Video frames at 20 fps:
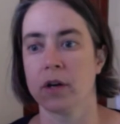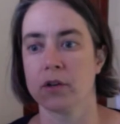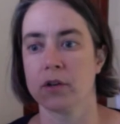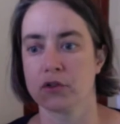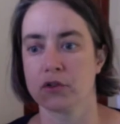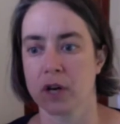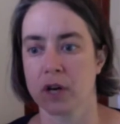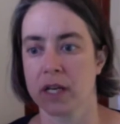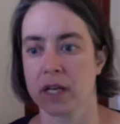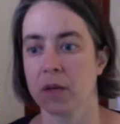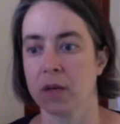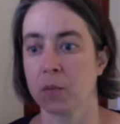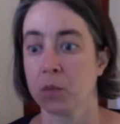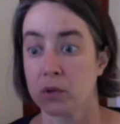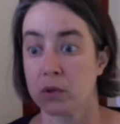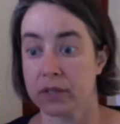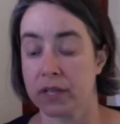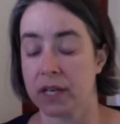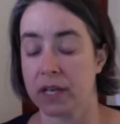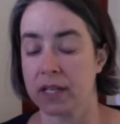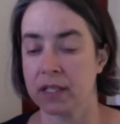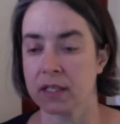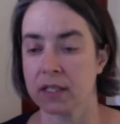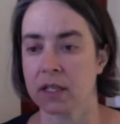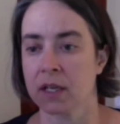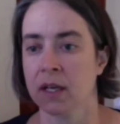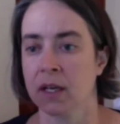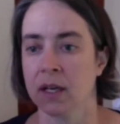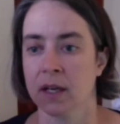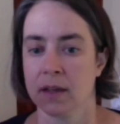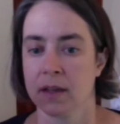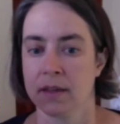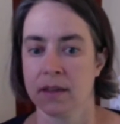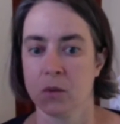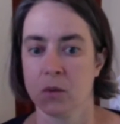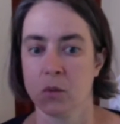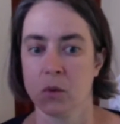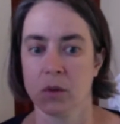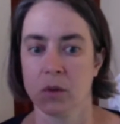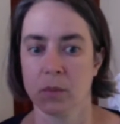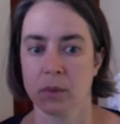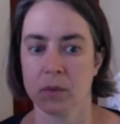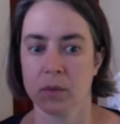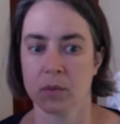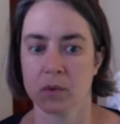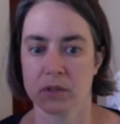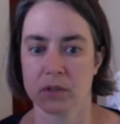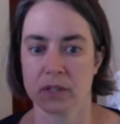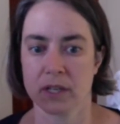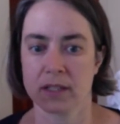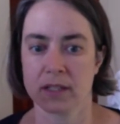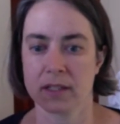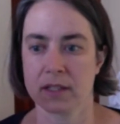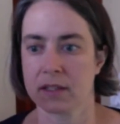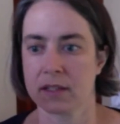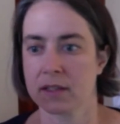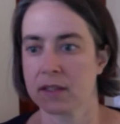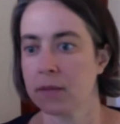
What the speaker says: trying to present, that will be presented.